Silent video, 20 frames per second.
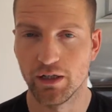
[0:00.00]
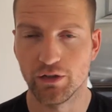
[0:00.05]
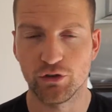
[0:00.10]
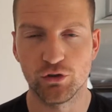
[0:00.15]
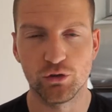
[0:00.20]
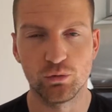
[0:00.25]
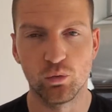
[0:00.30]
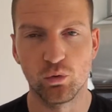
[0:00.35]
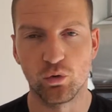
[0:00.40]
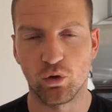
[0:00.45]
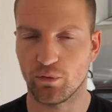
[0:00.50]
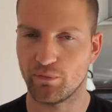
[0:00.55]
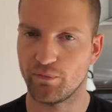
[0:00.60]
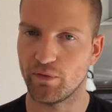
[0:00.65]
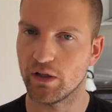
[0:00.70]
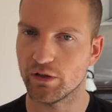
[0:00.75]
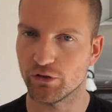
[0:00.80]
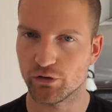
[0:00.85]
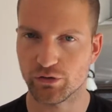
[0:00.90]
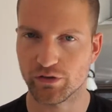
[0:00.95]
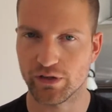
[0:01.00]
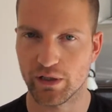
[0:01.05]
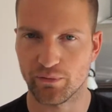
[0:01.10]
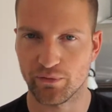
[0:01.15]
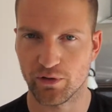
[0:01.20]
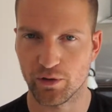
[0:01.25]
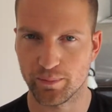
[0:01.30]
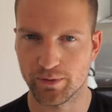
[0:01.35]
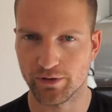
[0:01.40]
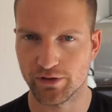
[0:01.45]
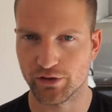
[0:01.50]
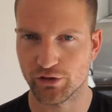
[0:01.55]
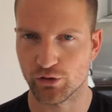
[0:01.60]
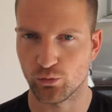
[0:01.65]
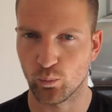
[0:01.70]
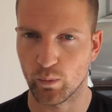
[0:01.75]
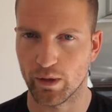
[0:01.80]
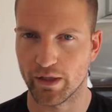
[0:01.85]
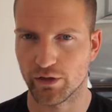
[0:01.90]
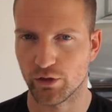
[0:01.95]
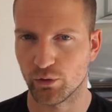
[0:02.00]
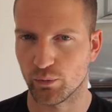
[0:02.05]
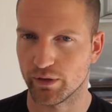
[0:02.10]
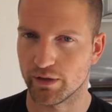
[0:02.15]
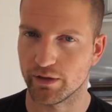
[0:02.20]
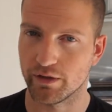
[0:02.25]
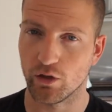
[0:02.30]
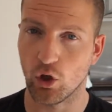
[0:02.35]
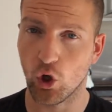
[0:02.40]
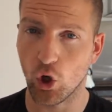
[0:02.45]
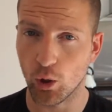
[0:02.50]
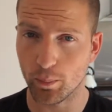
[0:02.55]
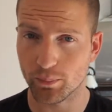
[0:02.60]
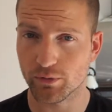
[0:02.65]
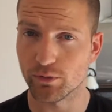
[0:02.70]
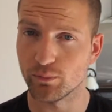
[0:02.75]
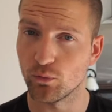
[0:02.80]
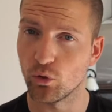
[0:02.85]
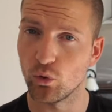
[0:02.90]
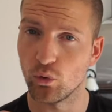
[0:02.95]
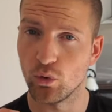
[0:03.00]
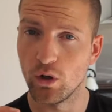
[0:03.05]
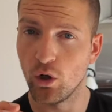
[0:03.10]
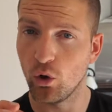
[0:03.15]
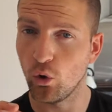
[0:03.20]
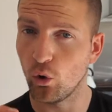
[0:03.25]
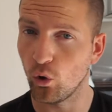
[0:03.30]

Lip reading: you will not find yourself in a position where you're in an optimal